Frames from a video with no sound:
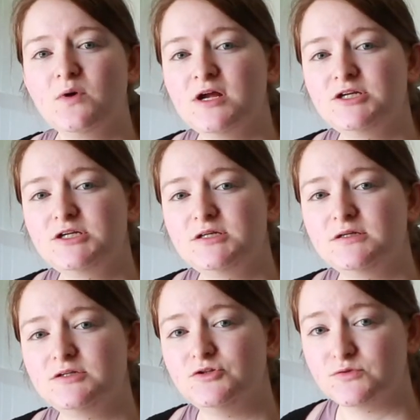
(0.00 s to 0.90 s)
watched
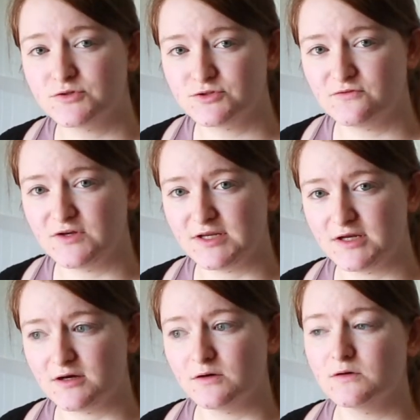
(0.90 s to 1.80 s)
Drew's
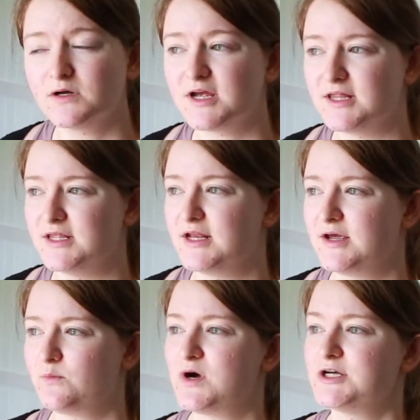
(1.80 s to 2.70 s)
video, and then
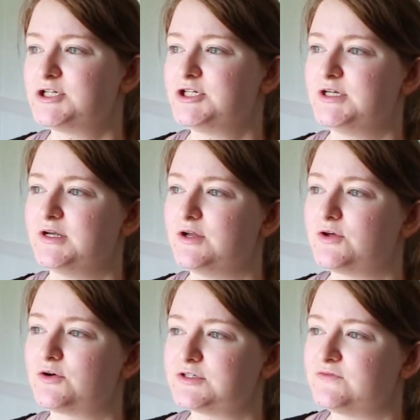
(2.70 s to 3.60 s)
I watched another
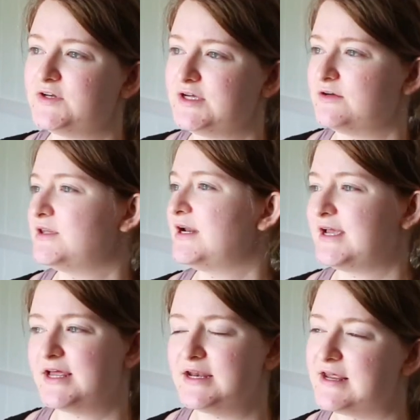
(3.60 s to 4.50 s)
girl's video that I
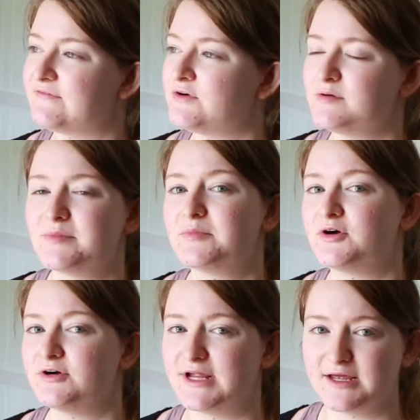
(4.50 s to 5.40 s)
can never remember
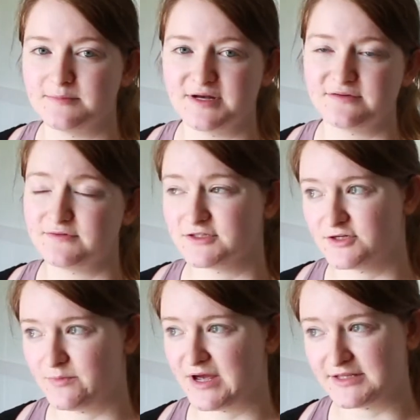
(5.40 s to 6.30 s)
her name, and I feel
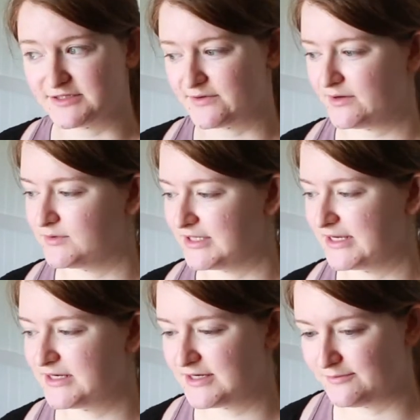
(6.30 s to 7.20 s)
so bad, so I will link
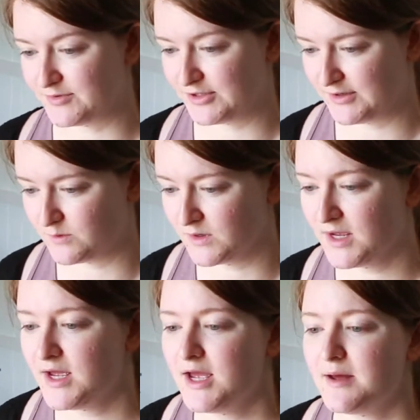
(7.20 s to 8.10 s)
it down below.
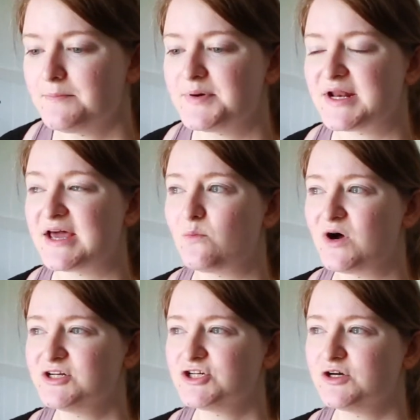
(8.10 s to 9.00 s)
But I
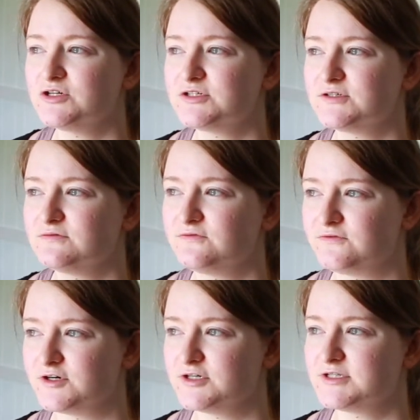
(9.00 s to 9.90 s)
watched hers
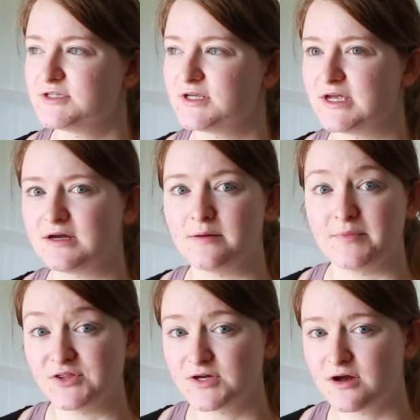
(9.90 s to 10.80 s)
first like a
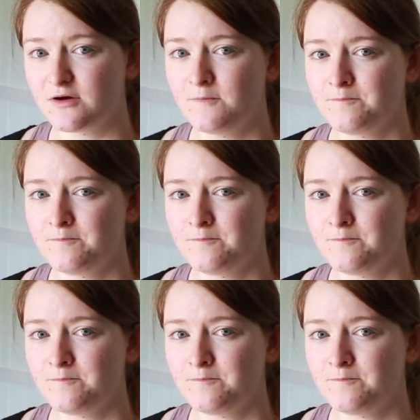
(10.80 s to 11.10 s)
month ago,